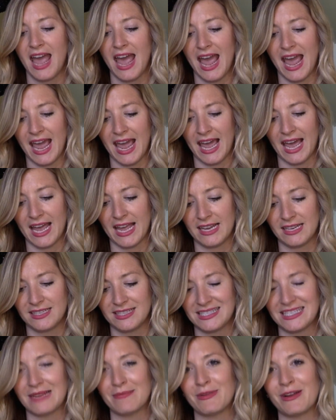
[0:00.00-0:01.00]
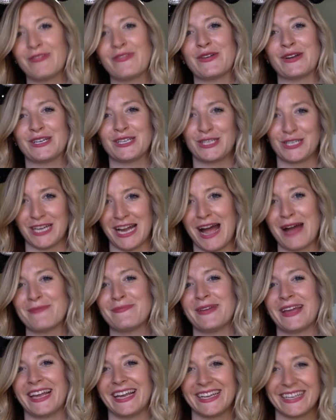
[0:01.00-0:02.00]
and some are for
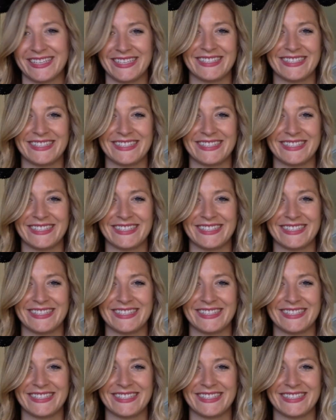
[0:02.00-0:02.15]
shopping.